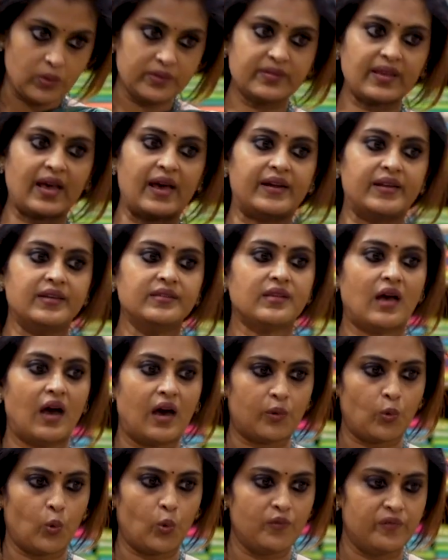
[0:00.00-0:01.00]
own sarees,
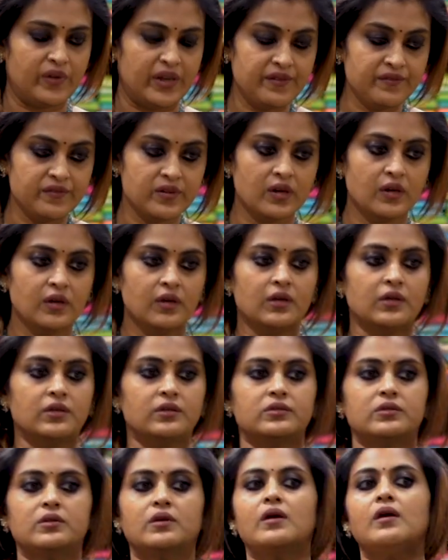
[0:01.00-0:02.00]
our own weave.
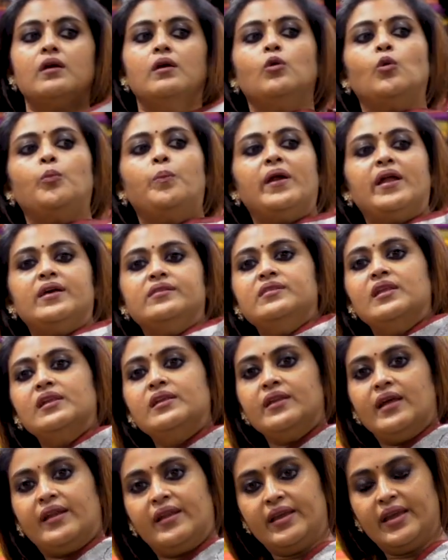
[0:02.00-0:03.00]
Upada
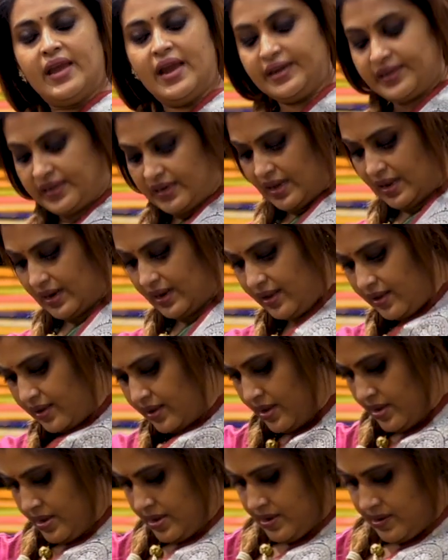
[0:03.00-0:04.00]
silk nare ketanala
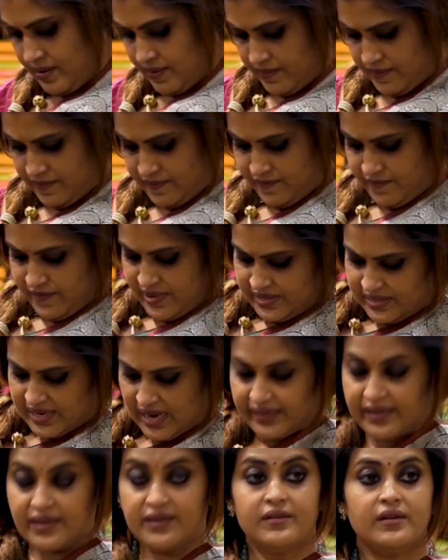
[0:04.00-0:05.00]
we
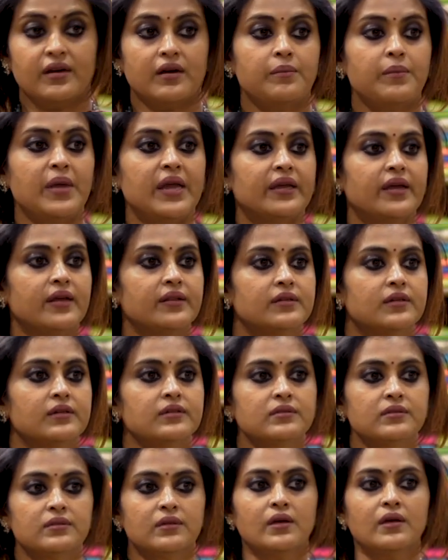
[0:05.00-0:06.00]
started making
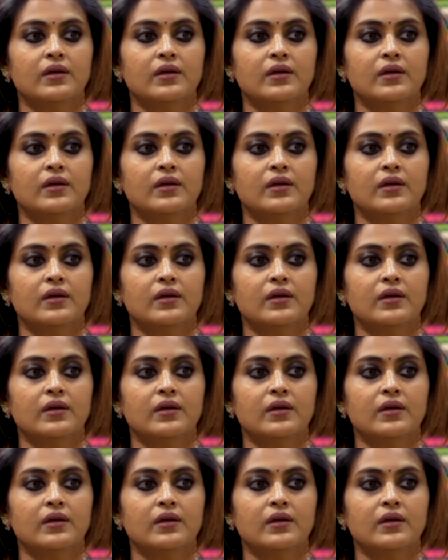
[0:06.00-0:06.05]
this.